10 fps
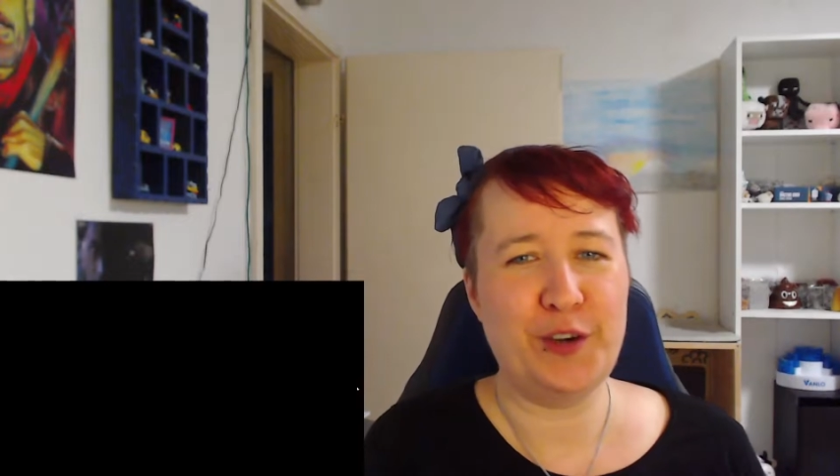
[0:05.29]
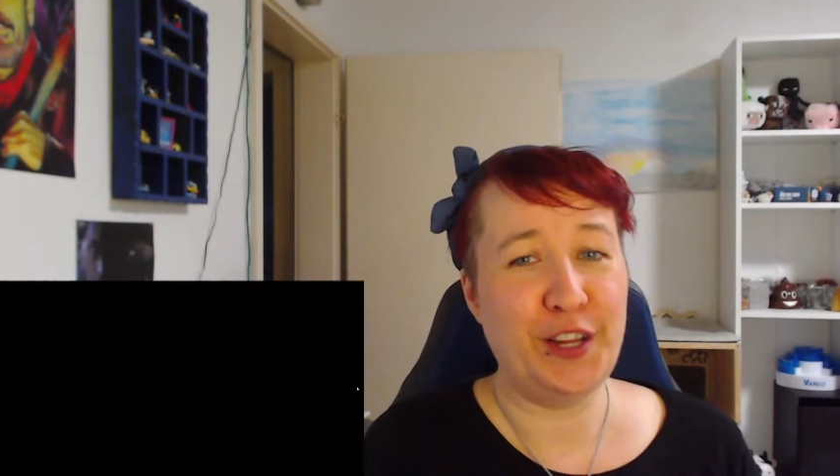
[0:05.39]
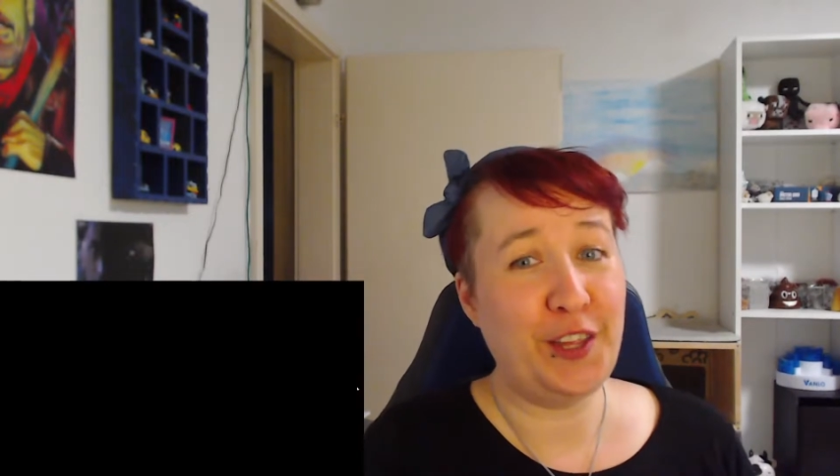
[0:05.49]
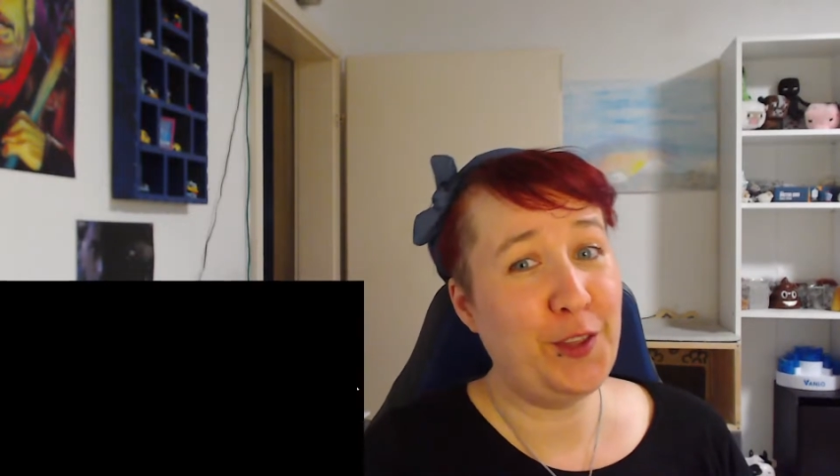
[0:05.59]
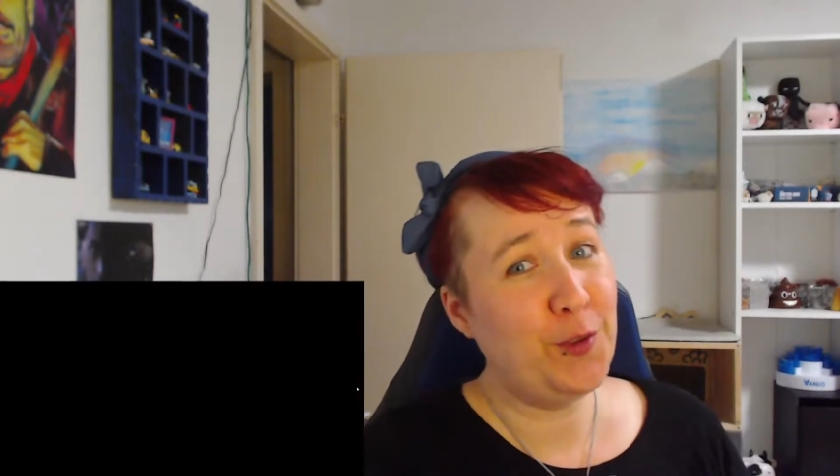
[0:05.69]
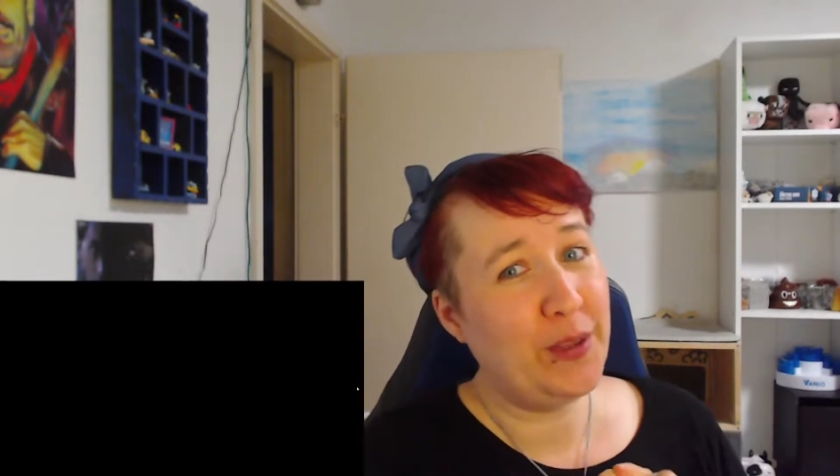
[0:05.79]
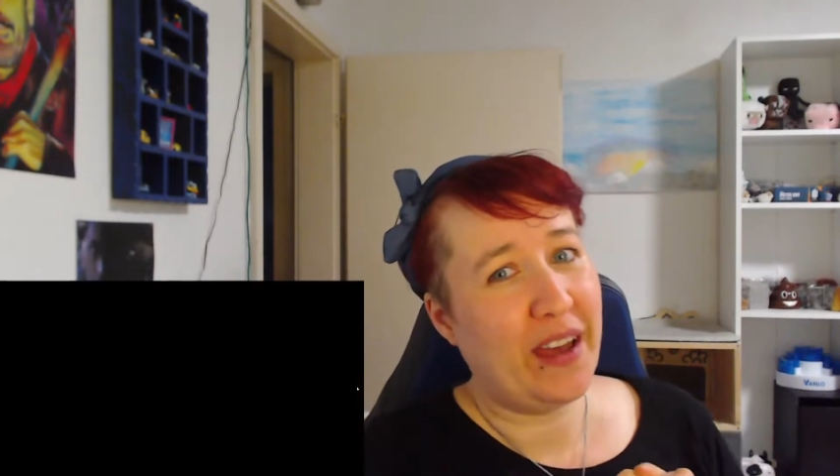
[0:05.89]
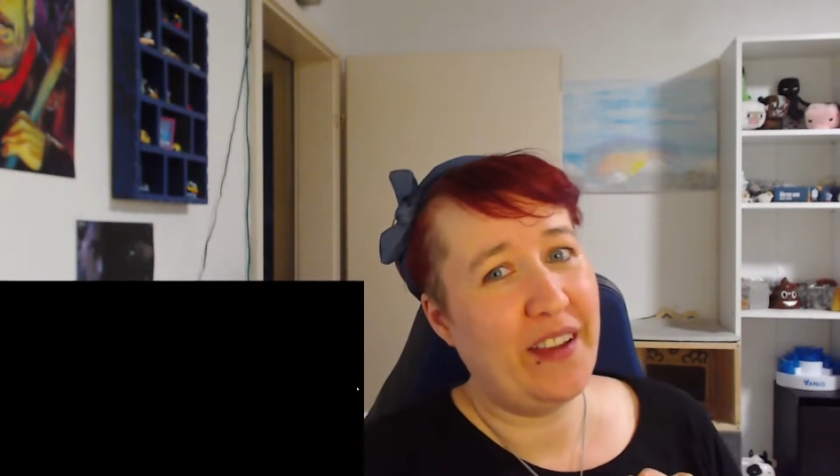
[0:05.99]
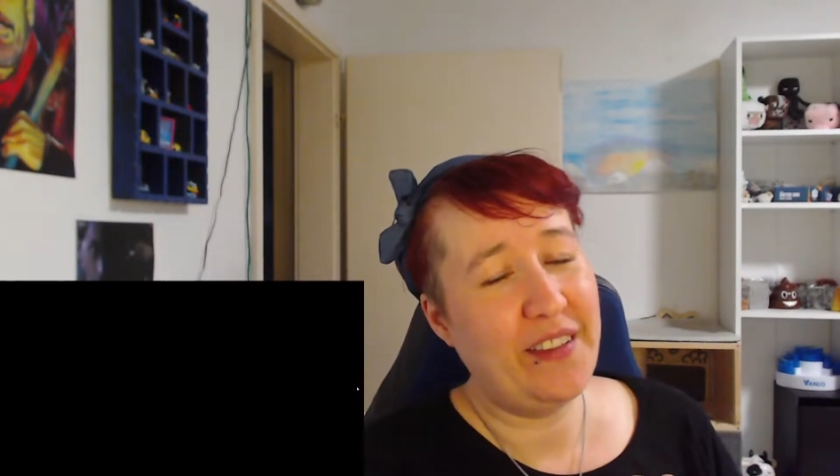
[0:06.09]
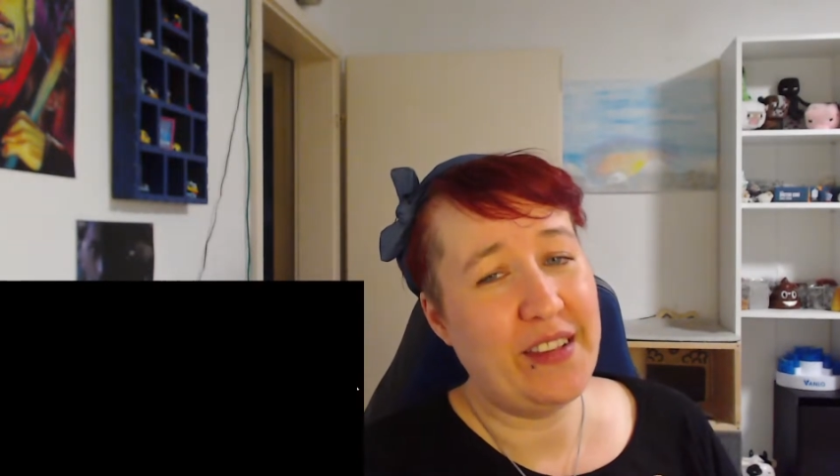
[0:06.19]
you
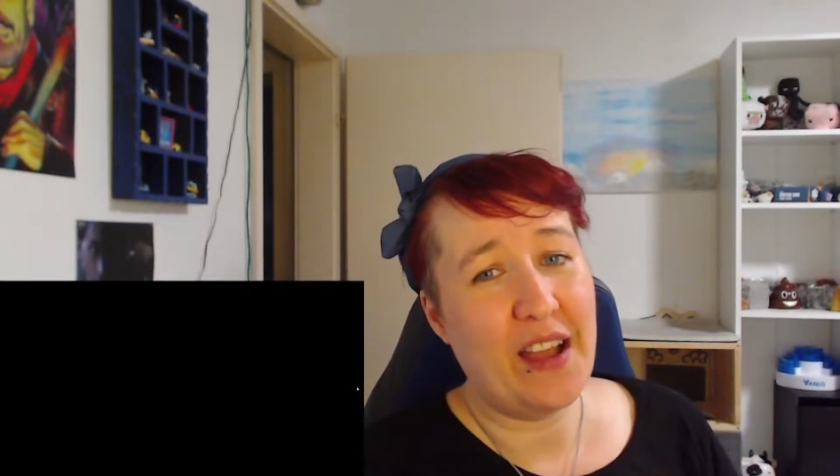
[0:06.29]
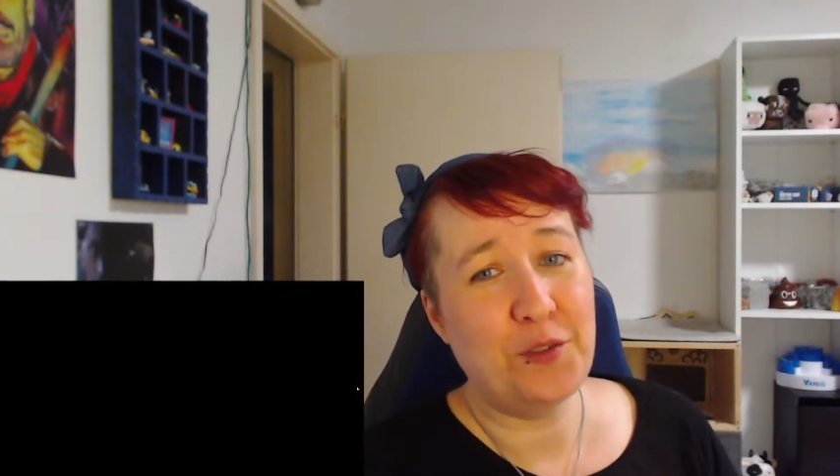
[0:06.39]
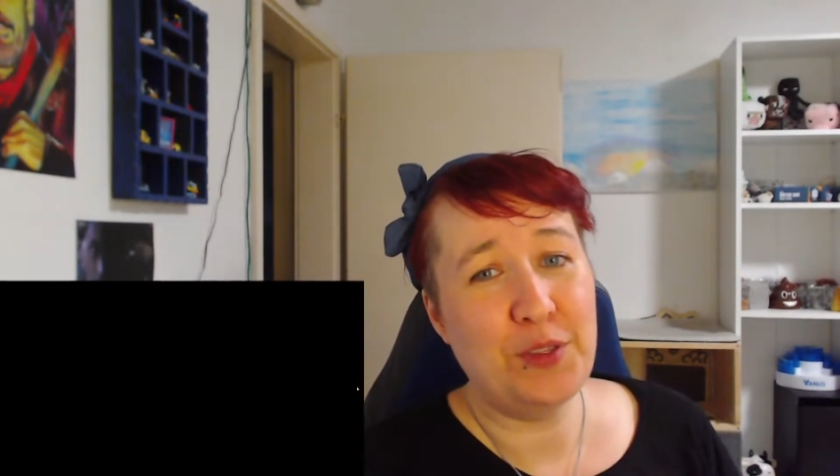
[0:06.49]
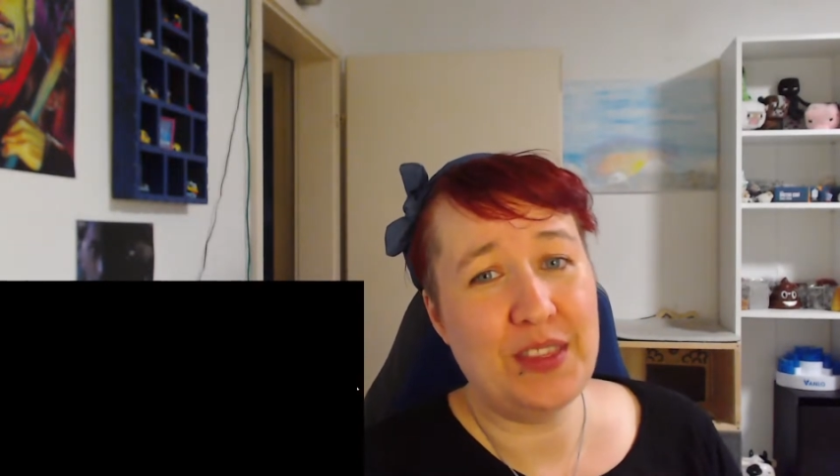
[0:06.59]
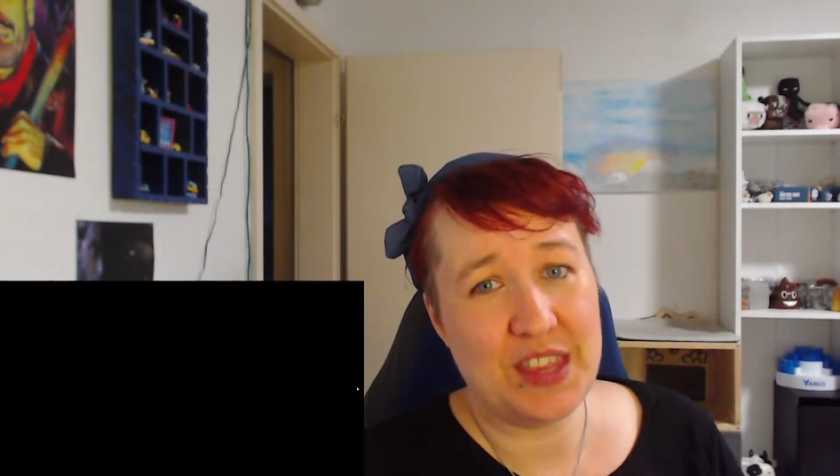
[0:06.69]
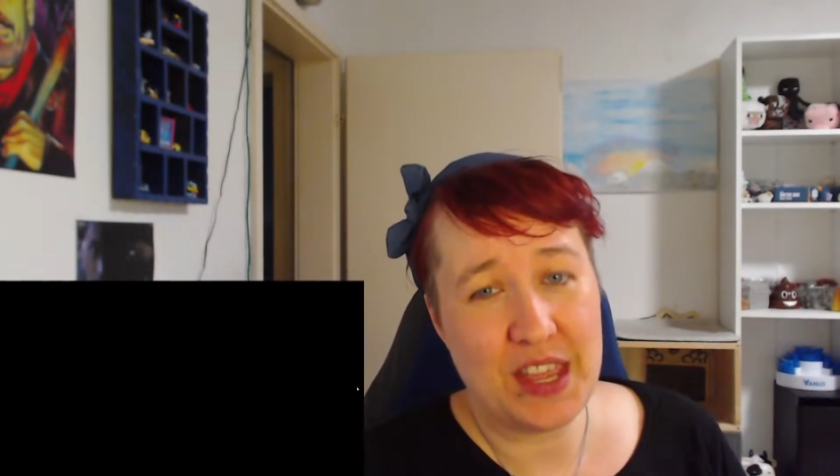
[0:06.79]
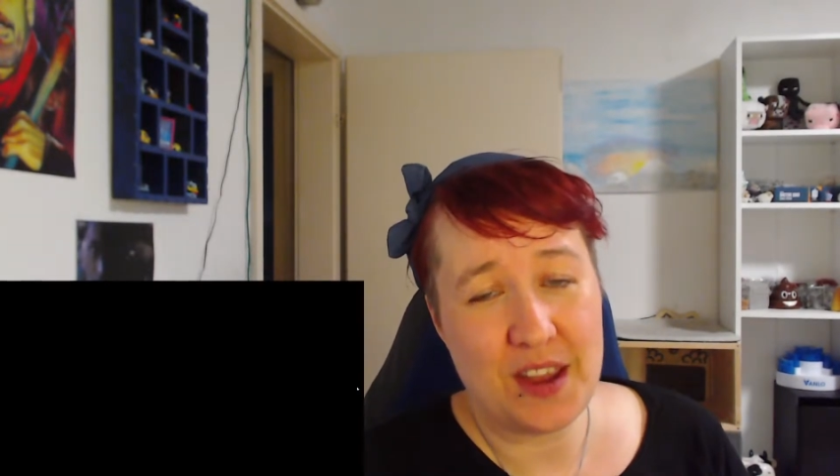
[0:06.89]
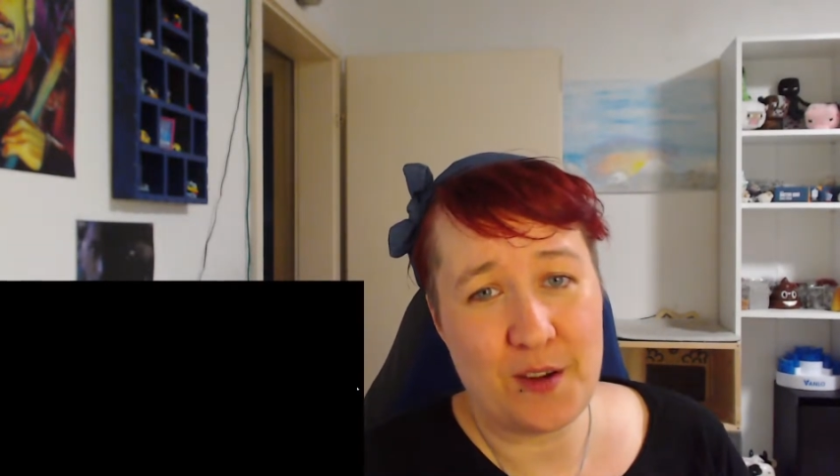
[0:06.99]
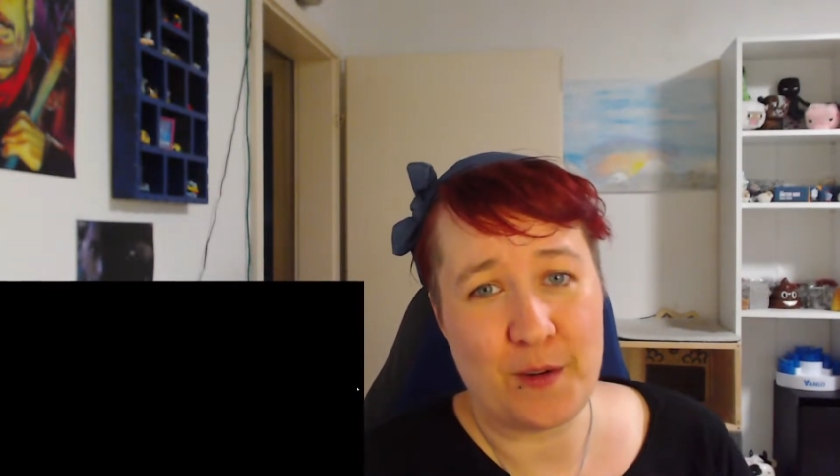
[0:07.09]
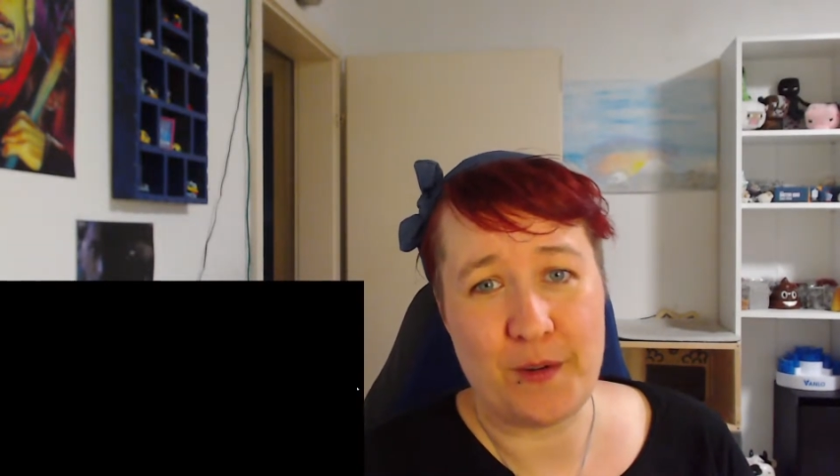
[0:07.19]
guys out there.